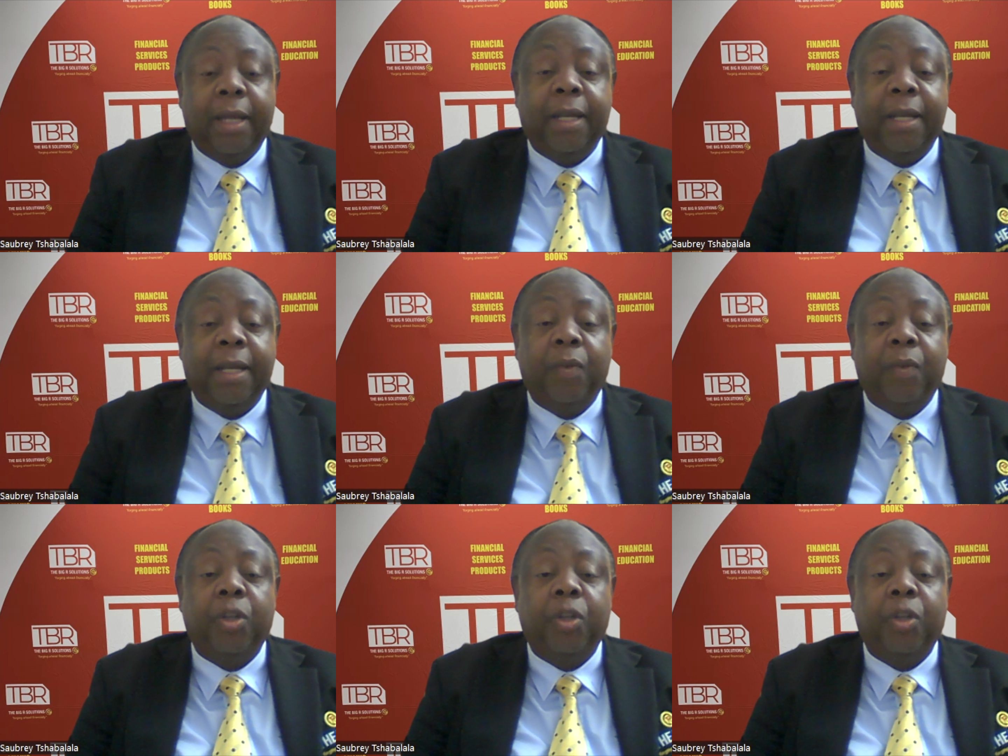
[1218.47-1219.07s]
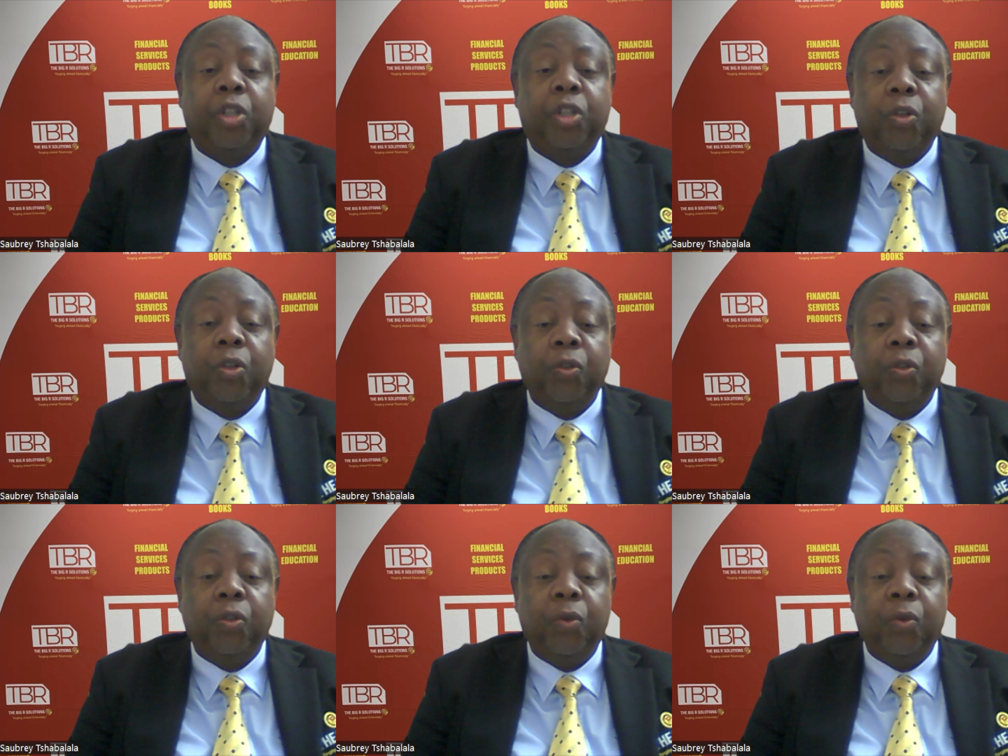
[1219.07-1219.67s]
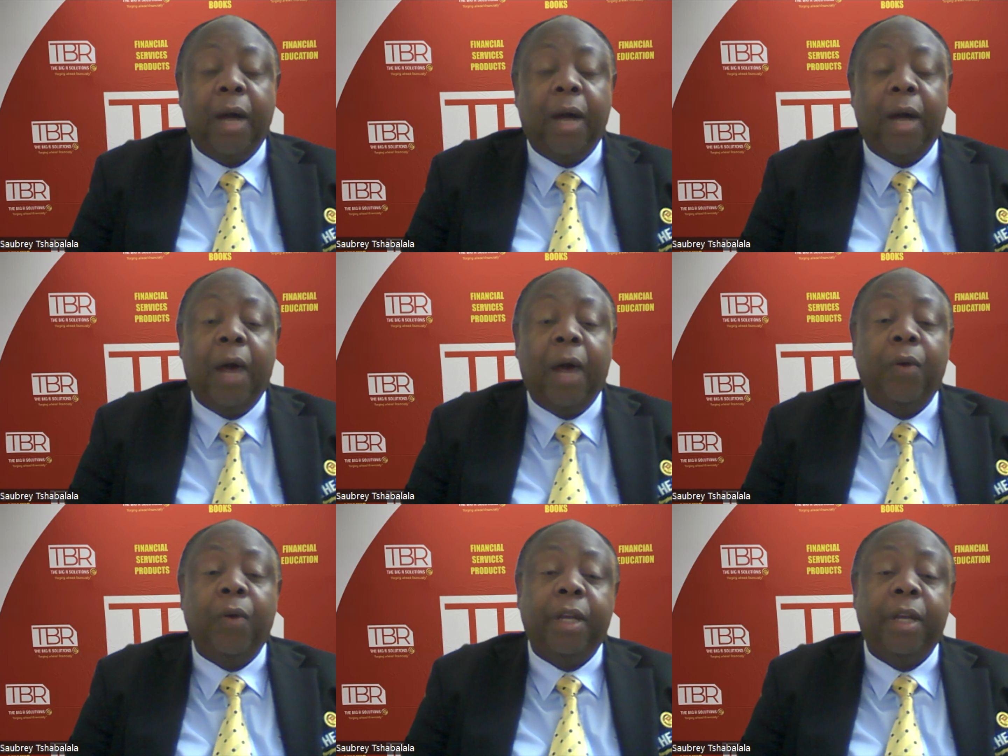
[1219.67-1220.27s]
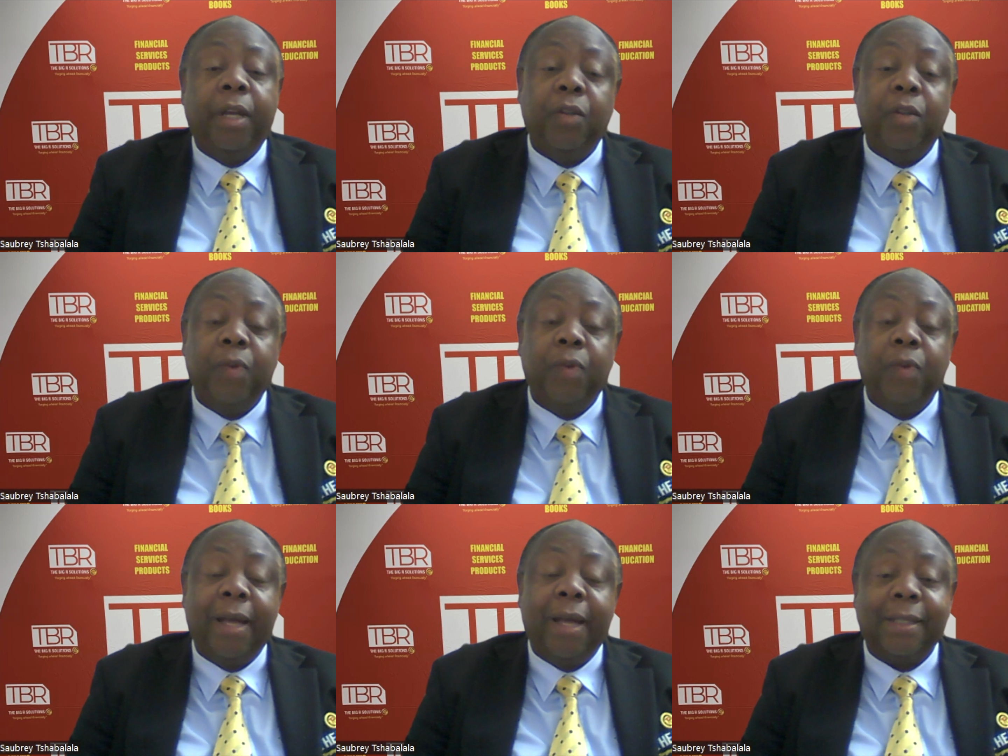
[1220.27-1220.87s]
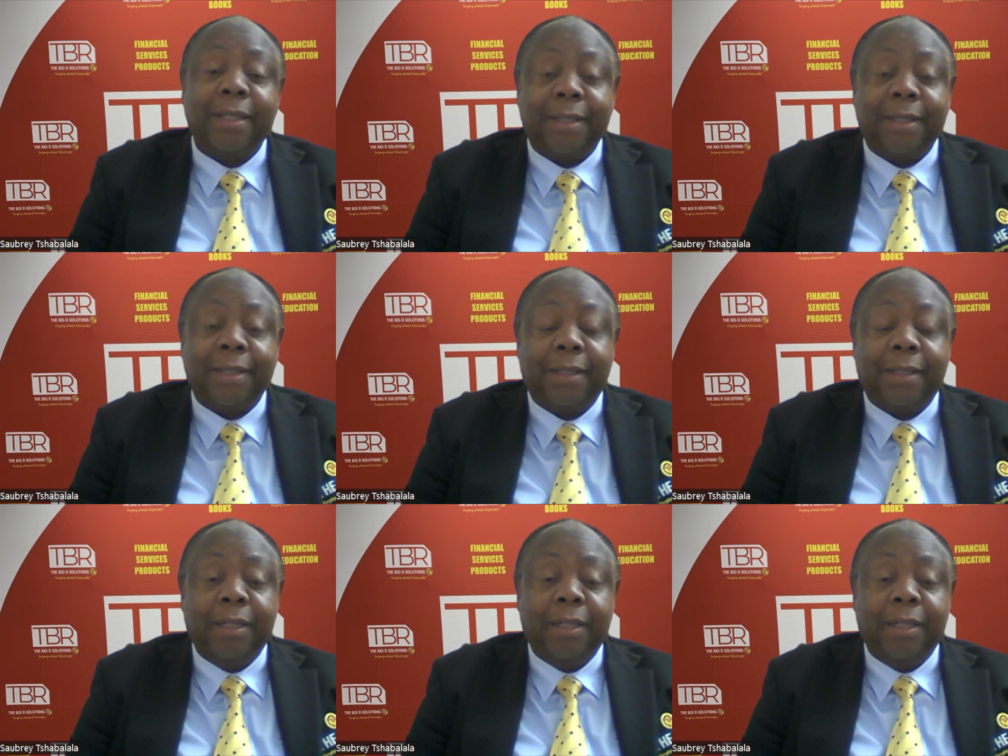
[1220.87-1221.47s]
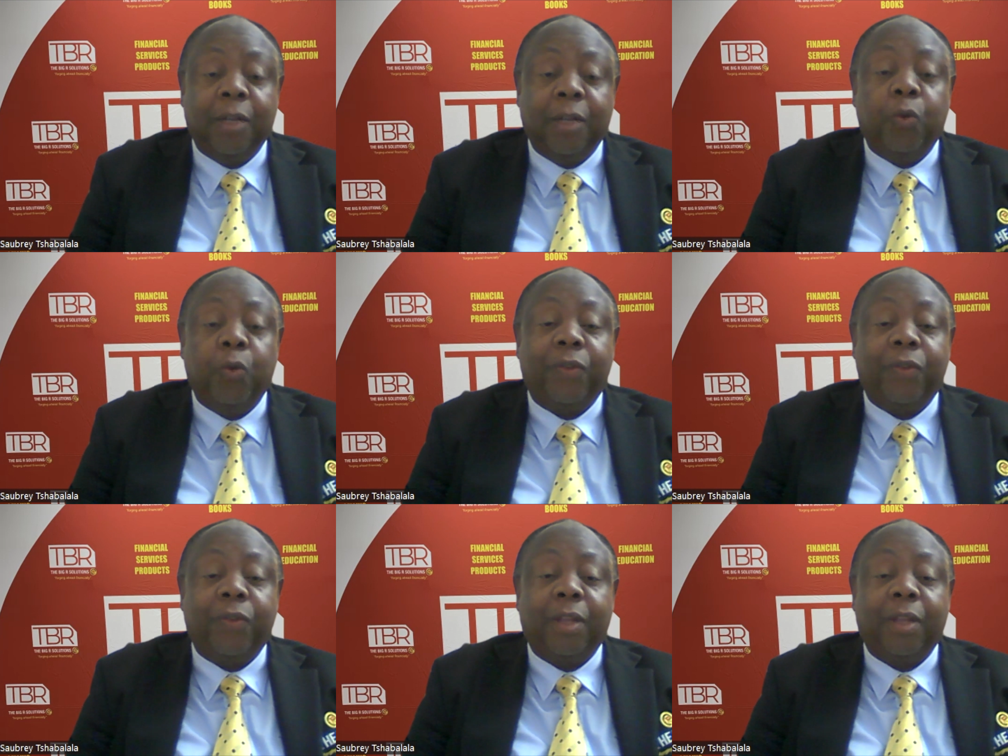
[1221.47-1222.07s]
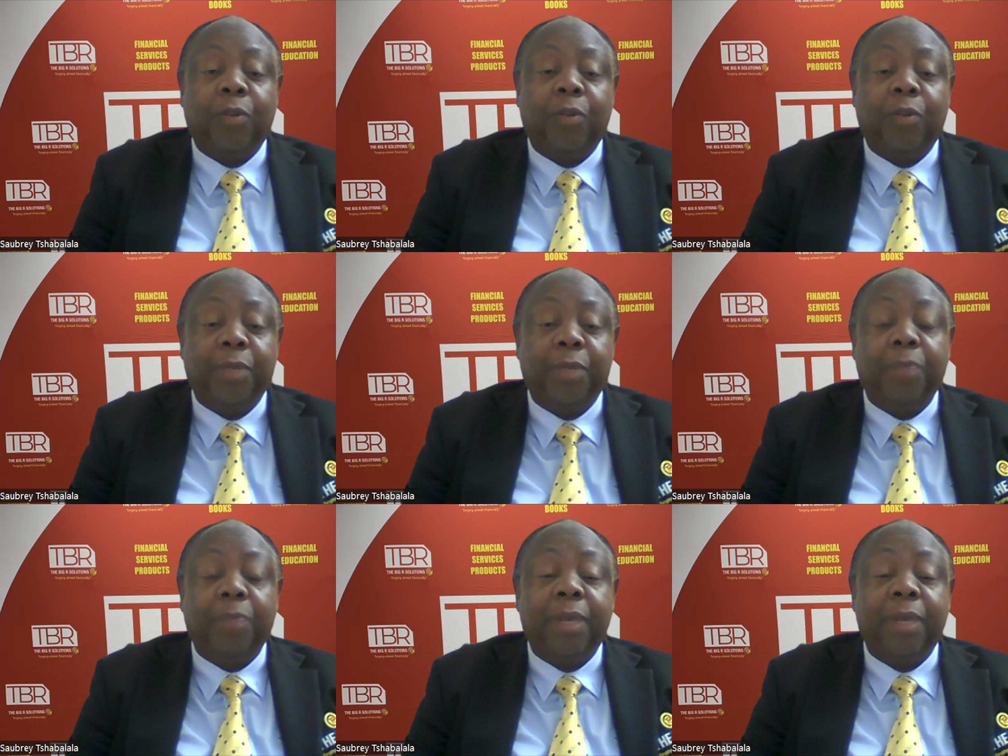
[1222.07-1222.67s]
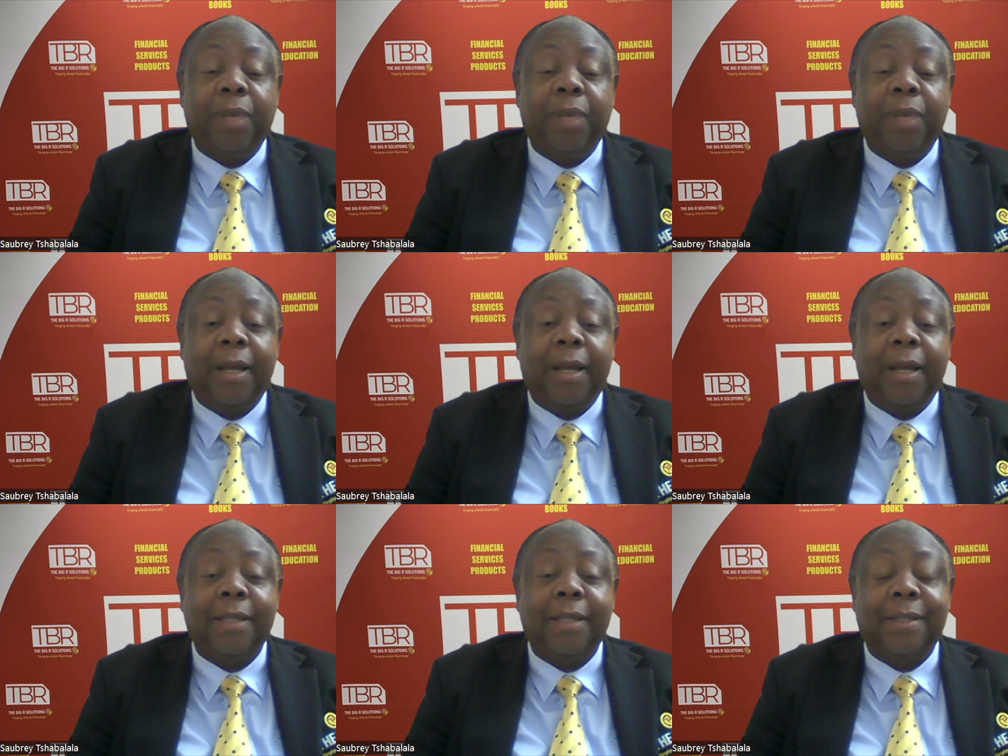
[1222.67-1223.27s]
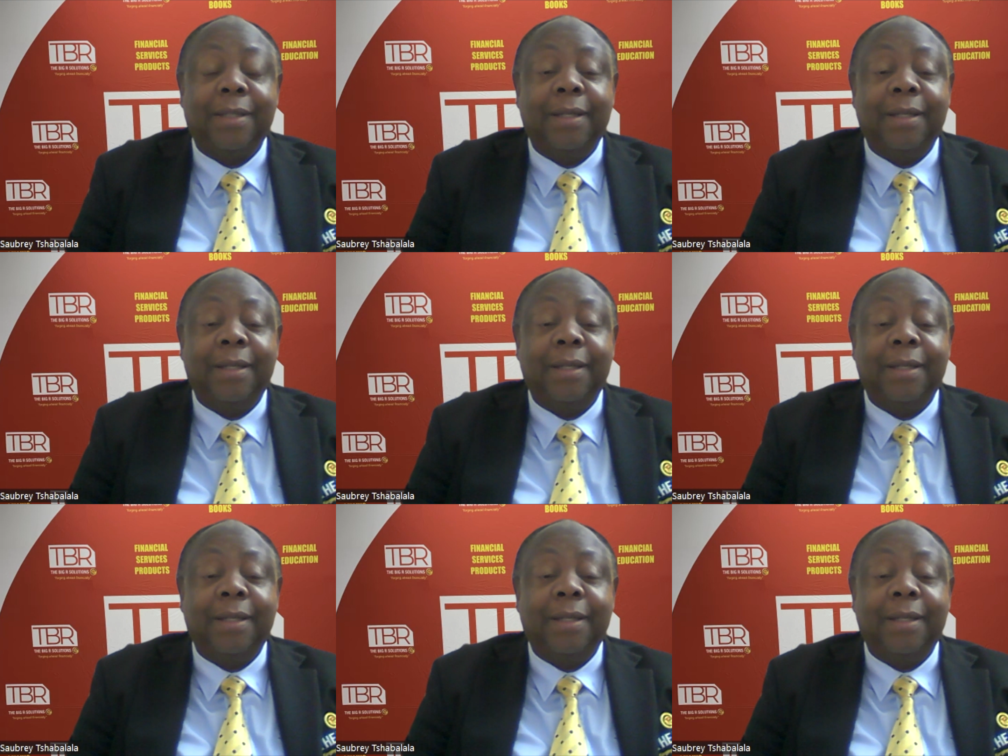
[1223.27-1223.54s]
Then we'll show you how can you exit without being penalized